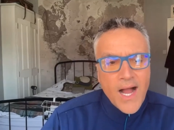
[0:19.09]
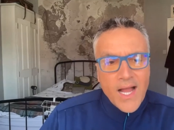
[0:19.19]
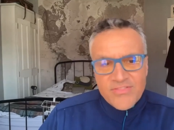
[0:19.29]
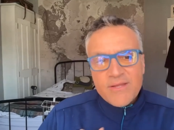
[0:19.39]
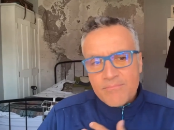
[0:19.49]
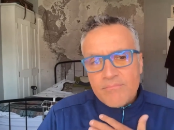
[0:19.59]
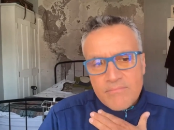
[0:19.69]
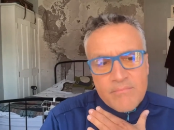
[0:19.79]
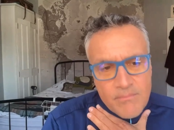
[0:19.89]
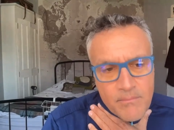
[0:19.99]
I think
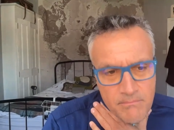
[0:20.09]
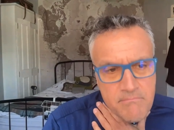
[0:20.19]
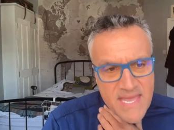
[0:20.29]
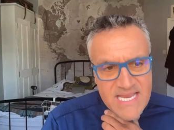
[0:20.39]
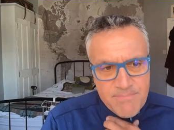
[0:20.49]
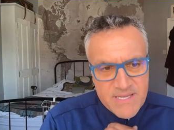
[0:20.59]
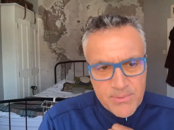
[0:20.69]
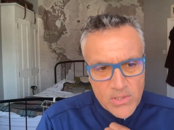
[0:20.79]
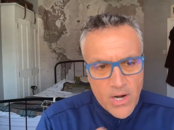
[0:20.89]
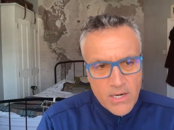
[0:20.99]
many
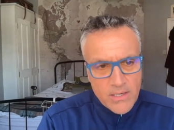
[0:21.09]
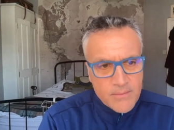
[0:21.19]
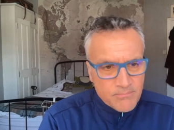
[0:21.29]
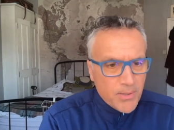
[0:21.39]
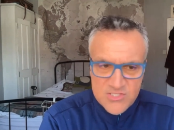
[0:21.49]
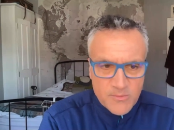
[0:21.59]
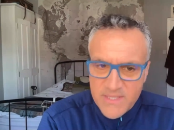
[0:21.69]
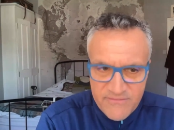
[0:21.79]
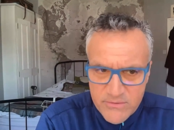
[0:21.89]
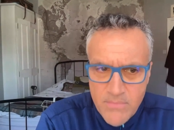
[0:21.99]
people are, uh, possibly
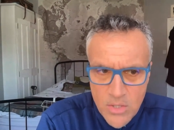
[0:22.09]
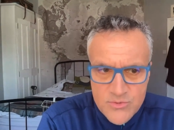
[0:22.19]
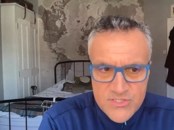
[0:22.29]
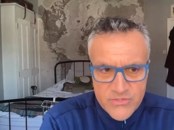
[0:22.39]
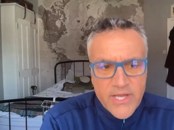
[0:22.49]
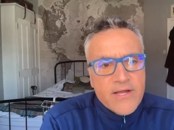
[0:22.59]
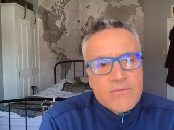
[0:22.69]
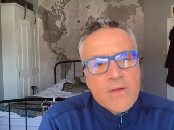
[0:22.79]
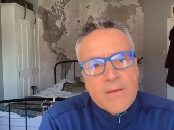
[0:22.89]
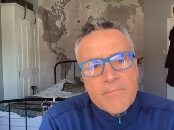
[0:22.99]
even most. Yeah.
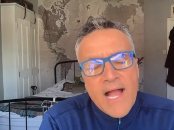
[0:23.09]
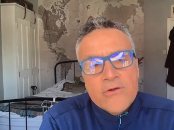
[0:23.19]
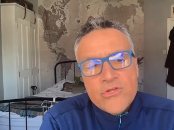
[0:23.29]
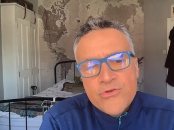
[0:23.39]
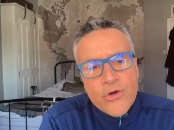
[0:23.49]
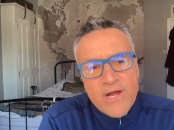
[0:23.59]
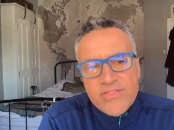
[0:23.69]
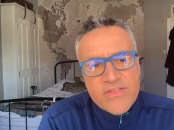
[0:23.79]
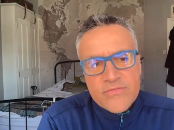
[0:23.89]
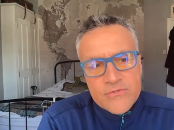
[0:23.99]
Um, how do you know? I
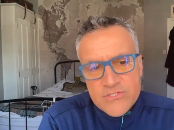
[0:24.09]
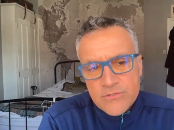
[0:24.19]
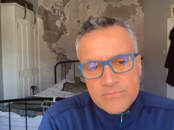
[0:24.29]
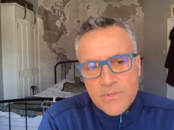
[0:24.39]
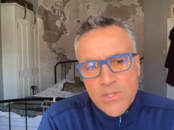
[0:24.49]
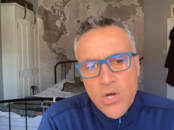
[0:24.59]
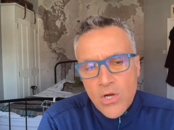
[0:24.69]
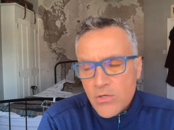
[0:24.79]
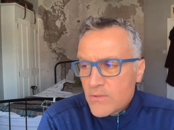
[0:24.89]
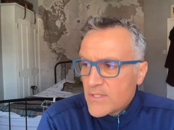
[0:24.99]
think there's a, a
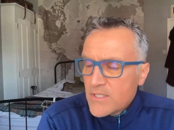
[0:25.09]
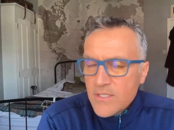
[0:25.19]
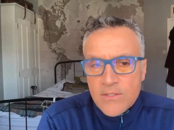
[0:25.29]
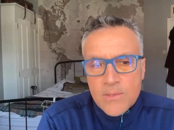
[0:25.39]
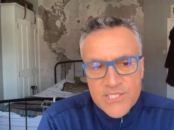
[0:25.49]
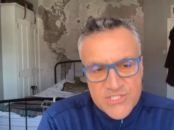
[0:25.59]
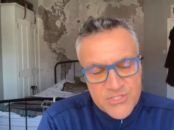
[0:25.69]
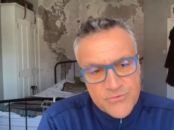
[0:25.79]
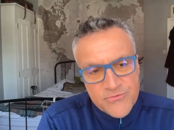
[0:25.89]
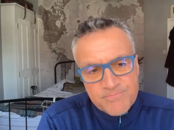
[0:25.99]
long list
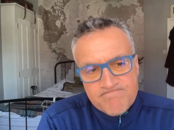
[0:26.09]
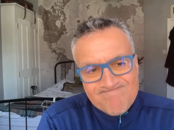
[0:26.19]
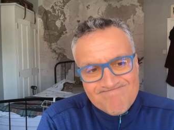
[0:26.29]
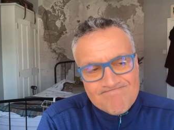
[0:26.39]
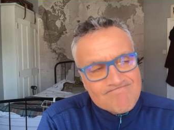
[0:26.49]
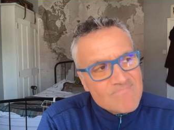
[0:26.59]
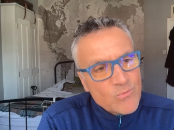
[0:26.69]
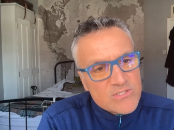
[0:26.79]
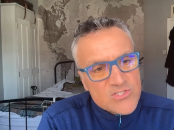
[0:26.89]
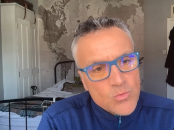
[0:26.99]
of
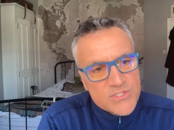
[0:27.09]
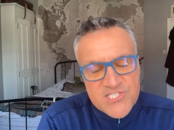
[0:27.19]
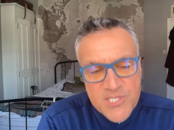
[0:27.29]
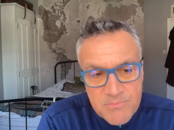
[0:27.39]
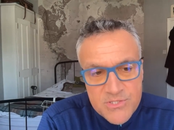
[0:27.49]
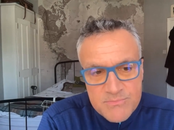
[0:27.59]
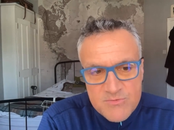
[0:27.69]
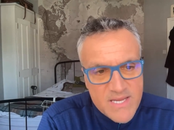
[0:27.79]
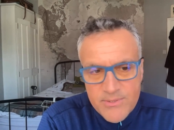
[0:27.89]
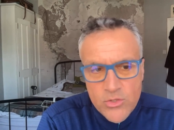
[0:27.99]
what's the word symptoms
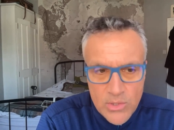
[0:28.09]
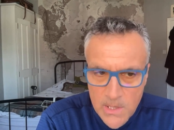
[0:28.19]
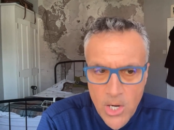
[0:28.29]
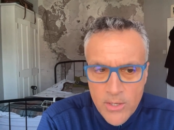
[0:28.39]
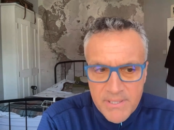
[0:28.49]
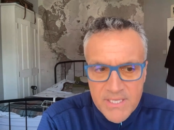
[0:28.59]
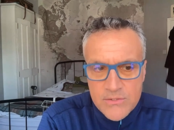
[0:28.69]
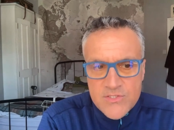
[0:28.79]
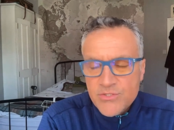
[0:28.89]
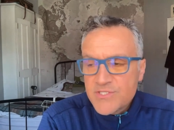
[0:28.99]
maybe or alarm mm-hmm.
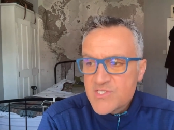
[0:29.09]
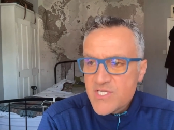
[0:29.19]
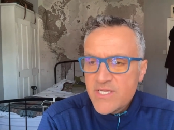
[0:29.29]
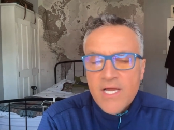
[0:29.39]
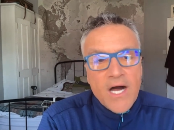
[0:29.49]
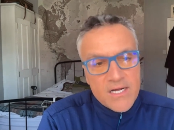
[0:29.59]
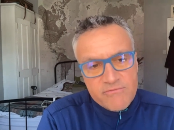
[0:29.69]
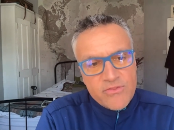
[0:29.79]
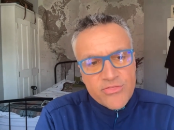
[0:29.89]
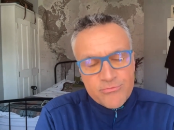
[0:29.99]
bells that you can see i'll give
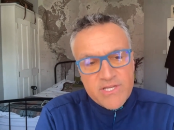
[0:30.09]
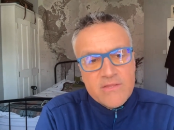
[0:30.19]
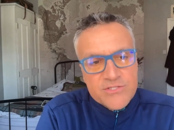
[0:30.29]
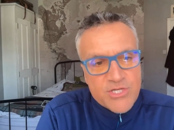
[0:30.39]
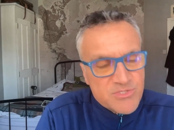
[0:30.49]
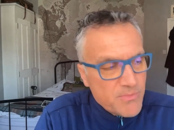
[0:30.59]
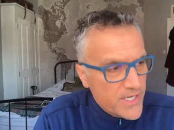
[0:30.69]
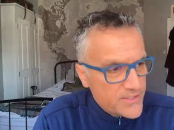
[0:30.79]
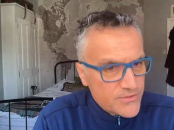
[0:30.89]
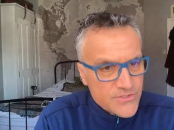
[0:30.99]
you three that jump to
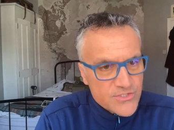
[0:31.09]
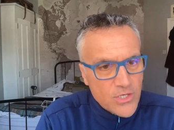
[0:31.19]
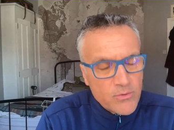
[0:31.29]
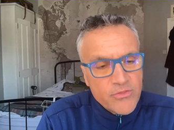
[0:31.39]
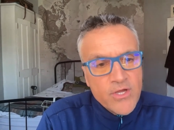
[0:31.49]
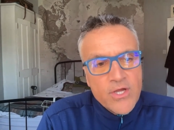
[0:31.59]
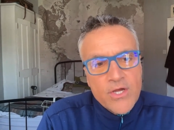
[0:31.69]
mind to start with yeah.